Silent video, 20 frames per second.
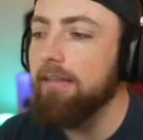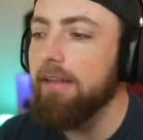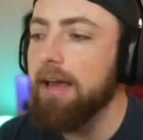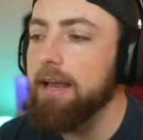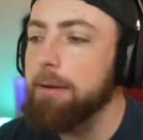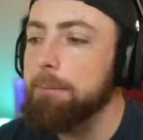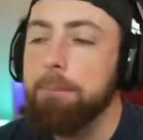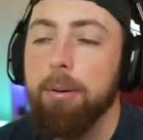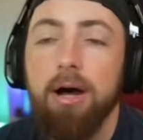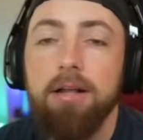
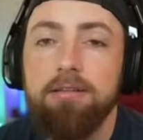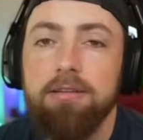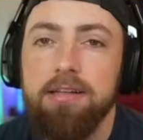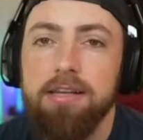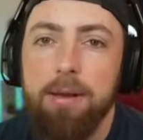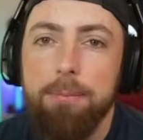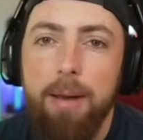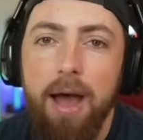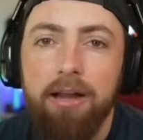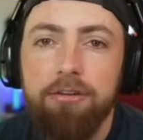like bunting.
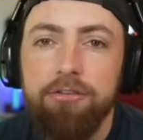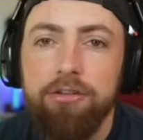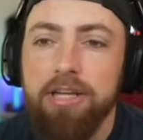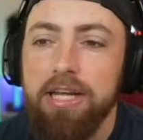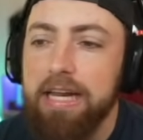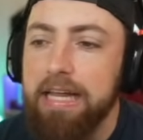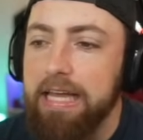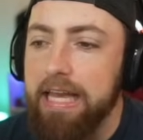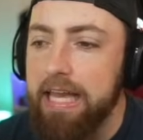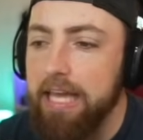Imagine
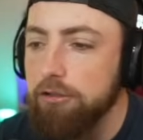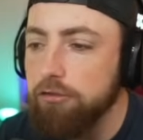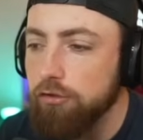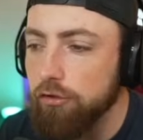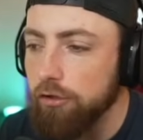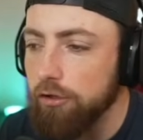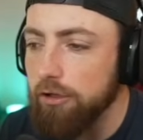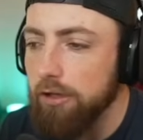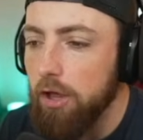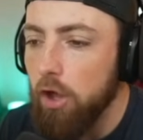getting
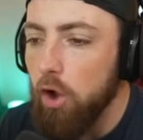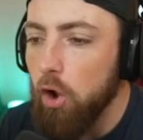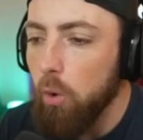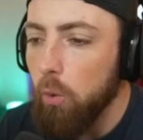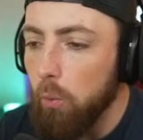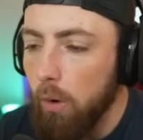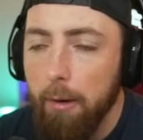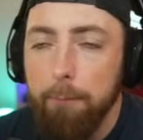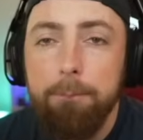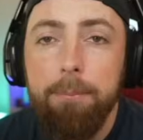injured
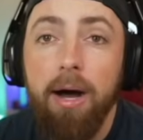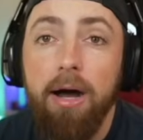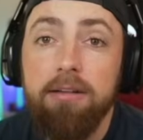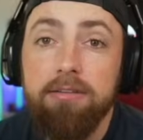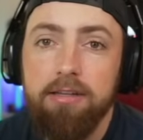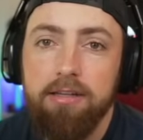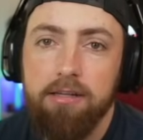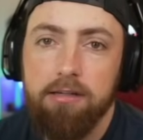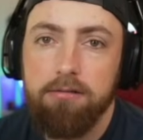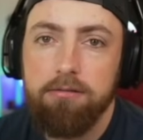while
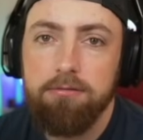bunting.